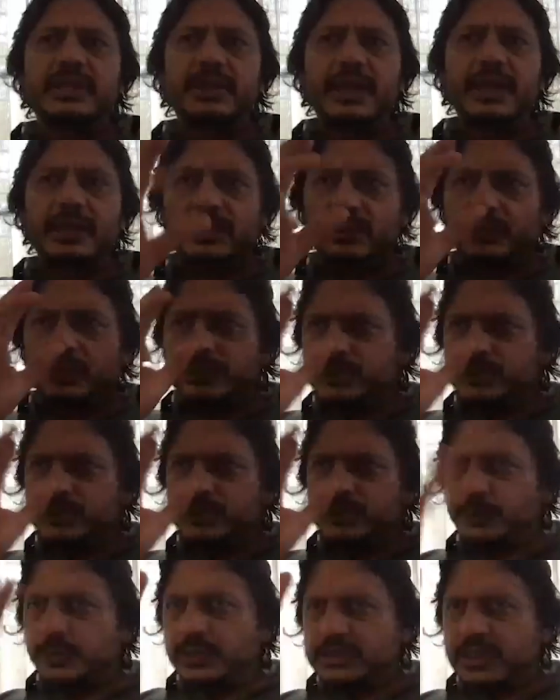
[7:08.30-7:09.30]
that, the
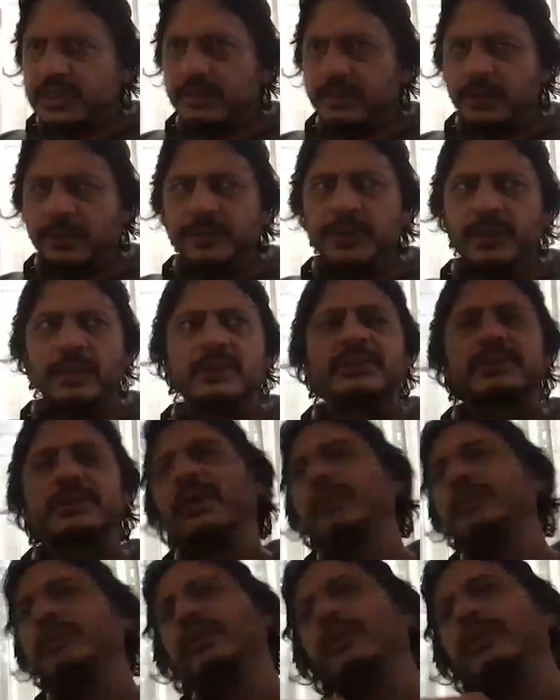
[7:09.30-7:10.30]
visuals are, I mean, it's,
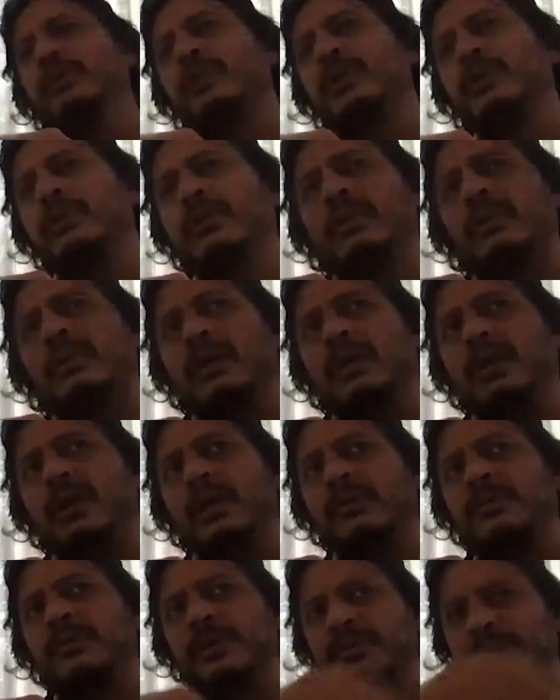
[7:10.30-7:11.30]
I mean, you can, uh,
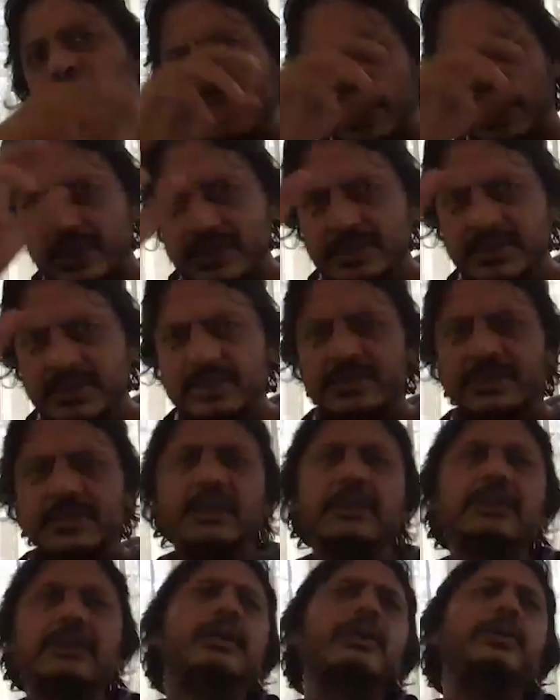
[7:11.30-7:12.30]
if, if silences
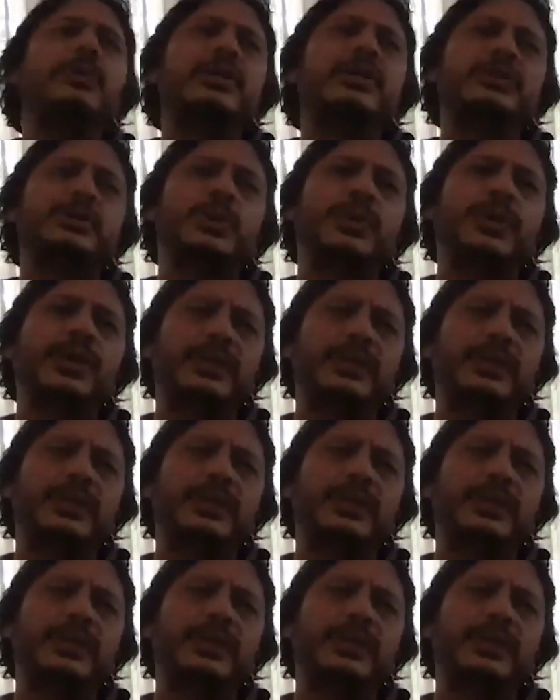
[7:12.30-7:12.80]
can tell you a story.